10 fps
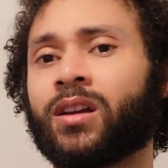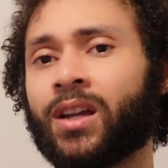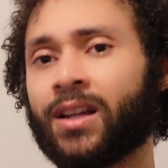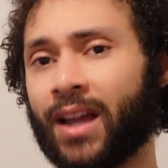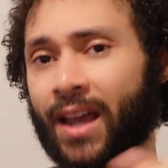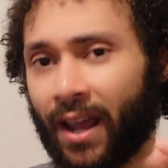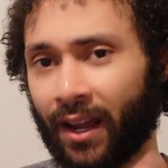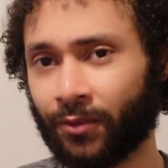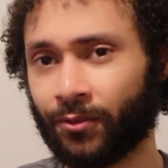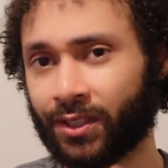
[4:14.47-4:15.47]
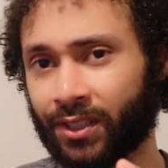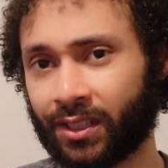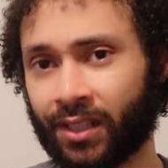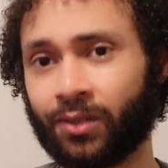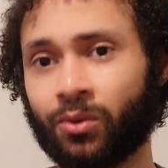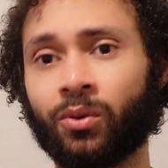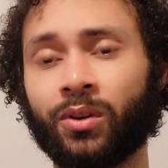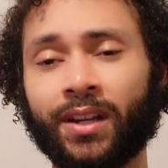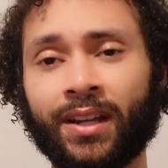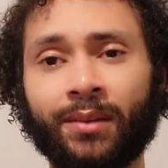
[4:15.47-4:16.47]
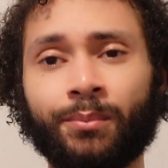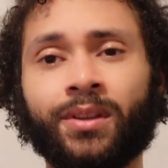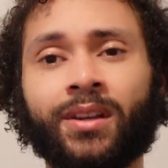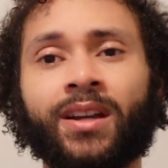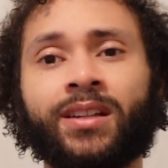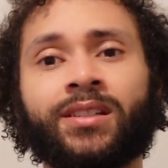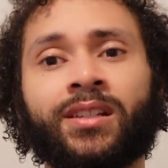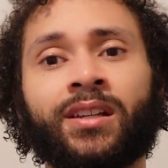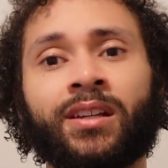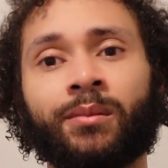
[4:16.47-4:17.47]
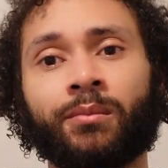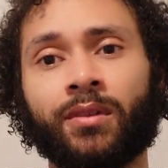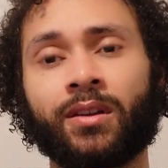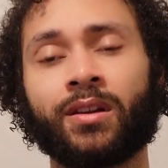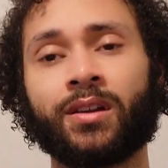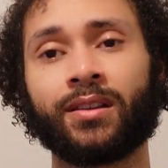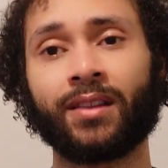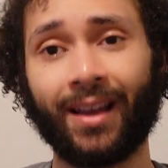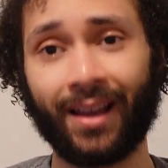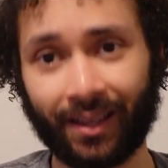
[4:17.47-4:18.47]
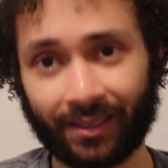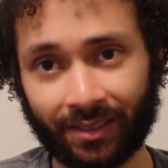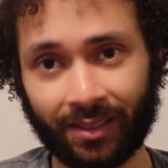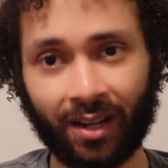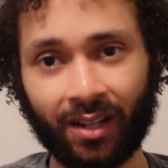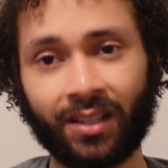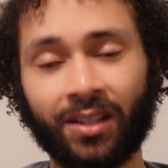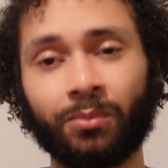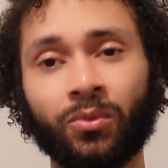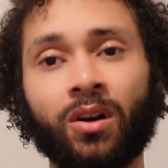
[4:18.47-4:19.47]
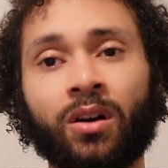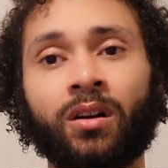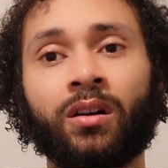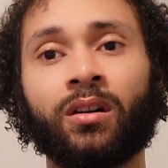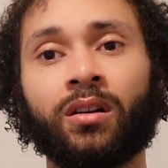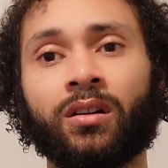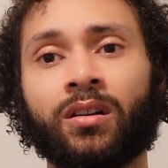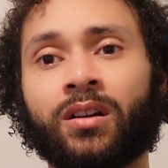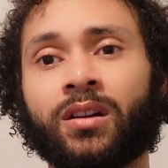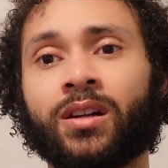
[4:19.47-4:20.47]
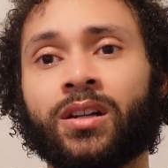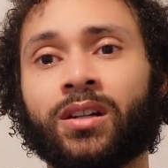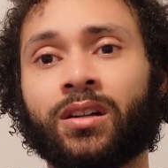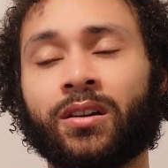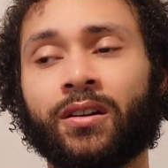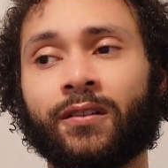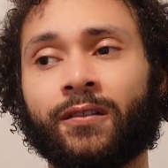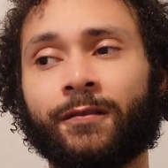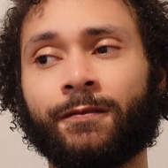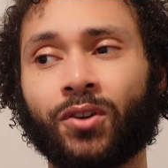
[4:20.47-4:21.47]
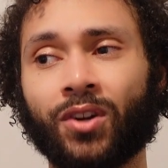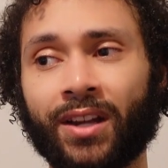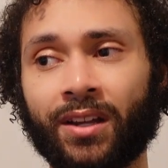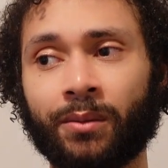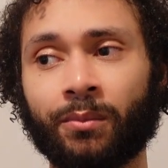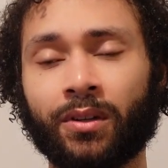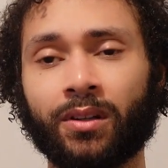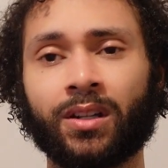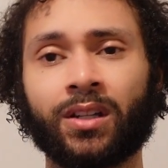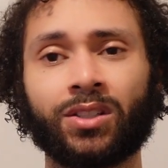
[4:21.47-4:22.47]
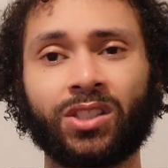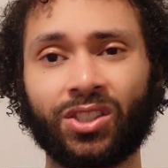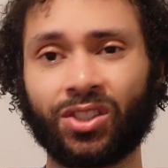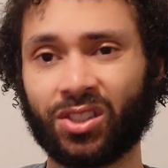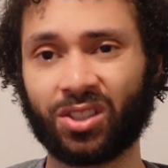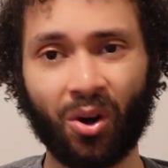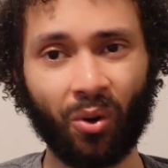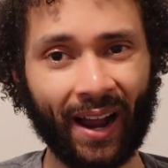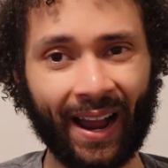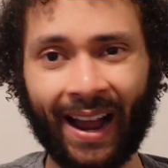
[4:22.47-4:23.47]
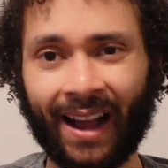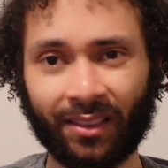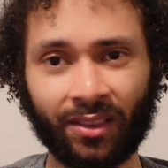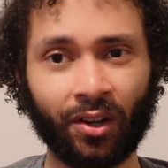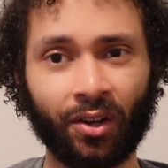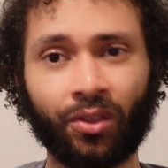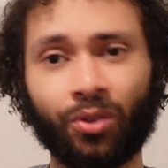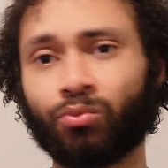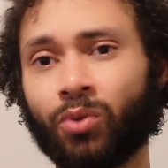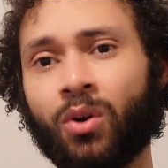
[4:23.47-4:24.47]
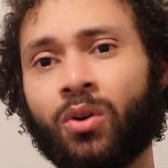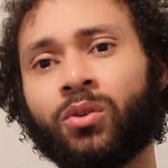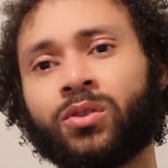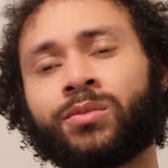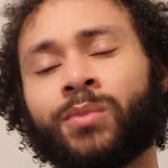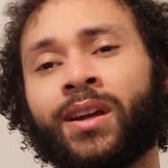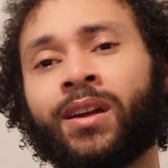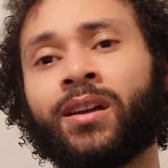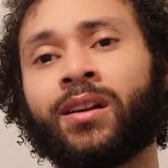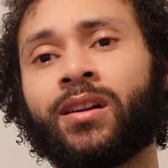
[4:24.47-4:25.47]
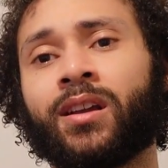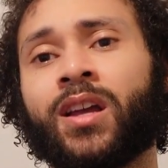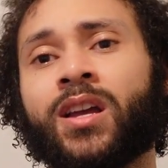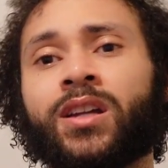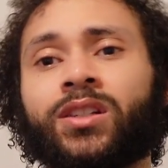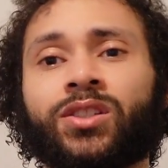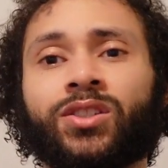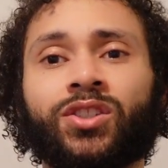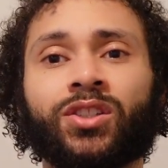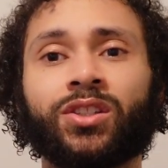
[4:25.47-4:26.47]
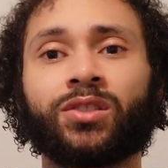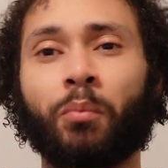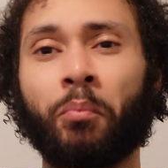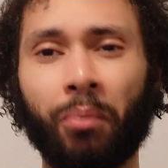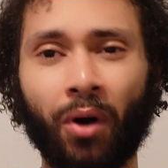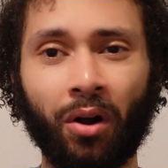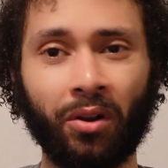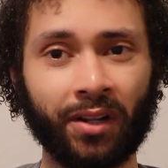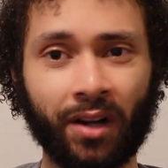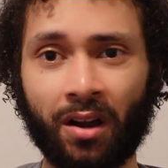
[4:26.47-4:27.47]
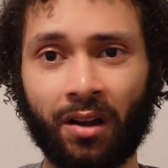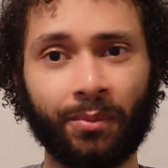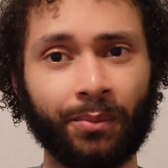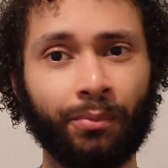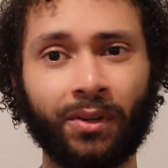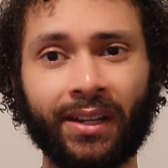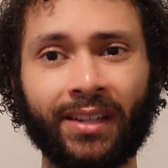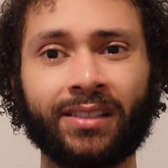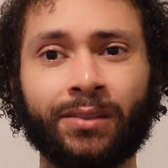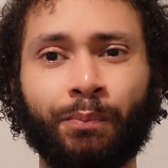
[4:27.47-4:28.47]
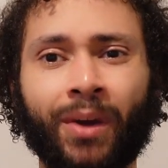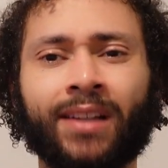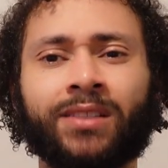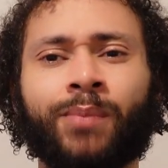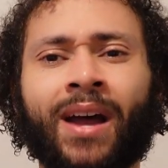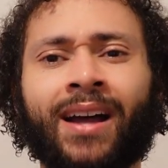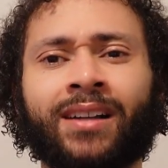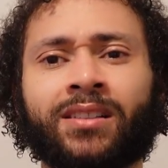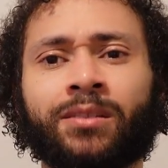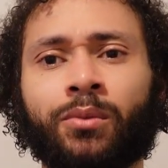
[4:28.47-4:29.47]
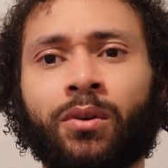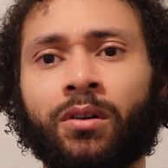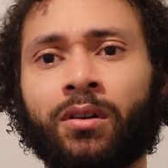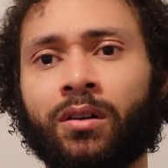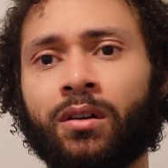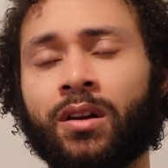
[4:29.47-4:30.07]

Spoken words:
And every single NBA team that has done him wrong, for him to just go at their throats, man, to just ball it up, play his best basketball,